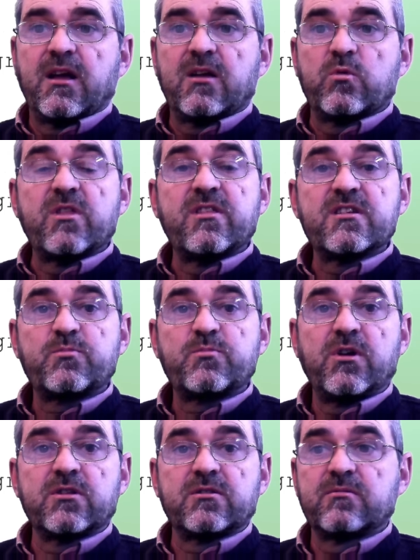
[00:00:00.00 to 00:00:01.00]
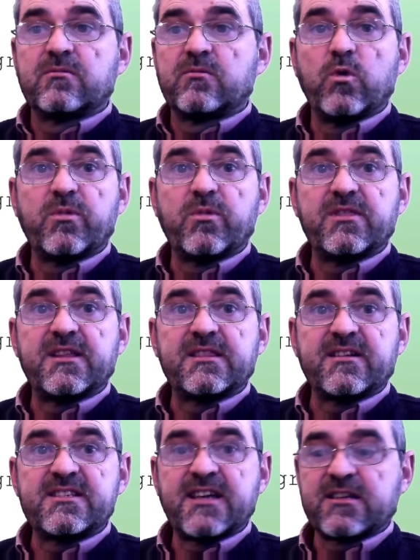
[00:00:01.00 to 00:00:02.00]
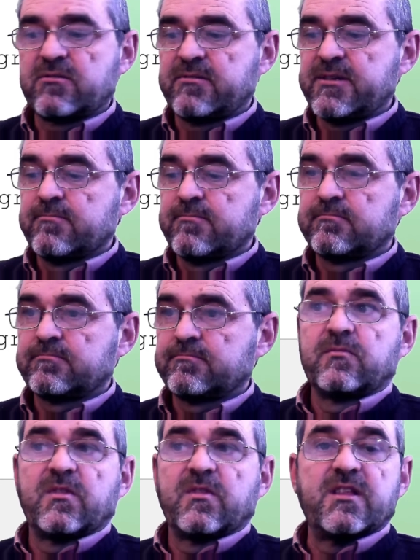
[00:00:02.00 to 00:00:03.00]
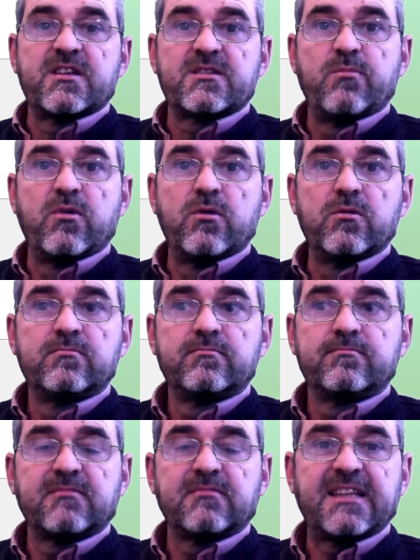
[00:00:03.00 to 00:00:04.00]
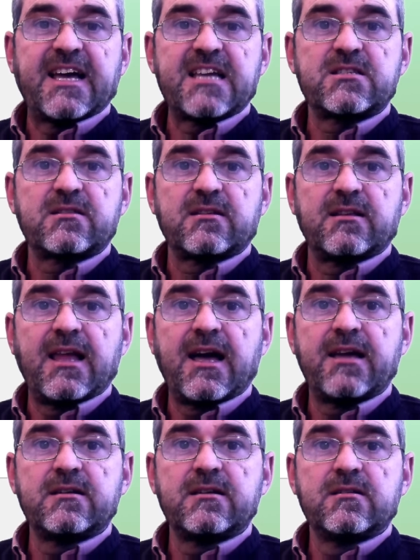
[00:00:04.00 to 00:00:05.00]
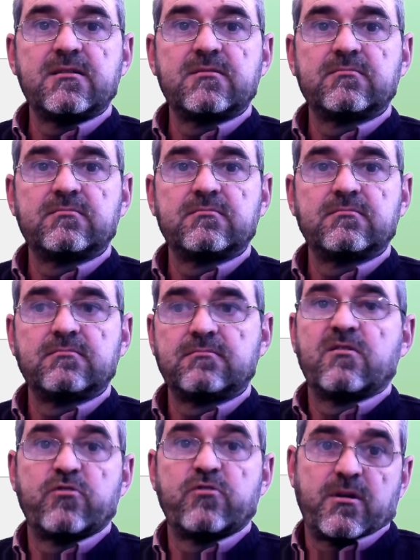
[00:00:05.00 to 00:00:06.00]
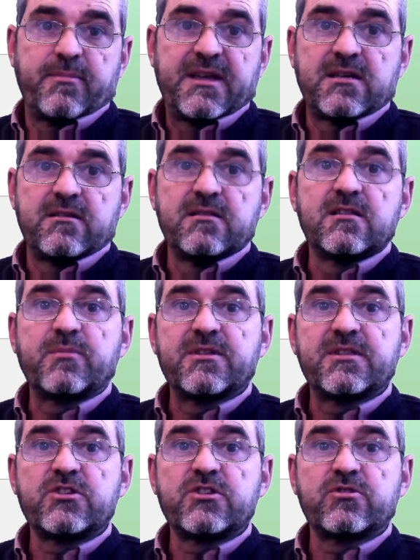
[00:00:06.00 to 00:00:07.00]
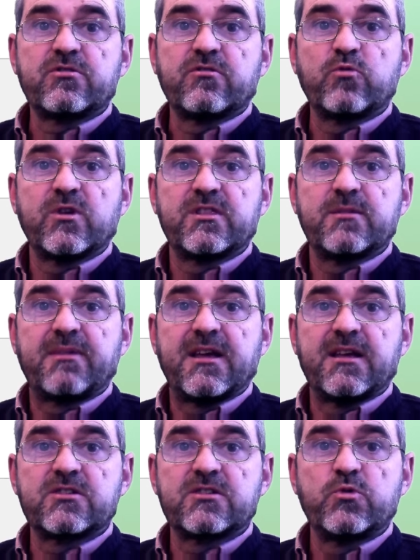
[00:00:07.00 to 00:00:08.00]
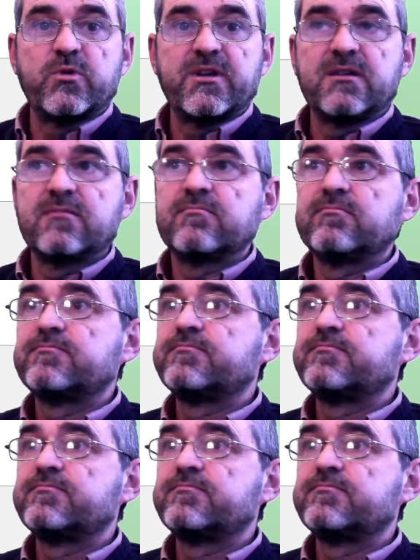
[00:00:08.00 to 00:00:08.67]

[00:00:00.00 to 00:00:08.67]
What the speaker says: and with this plot we plot the trajectory, this blue dashed line, for a better interpretation of what the plane is doing,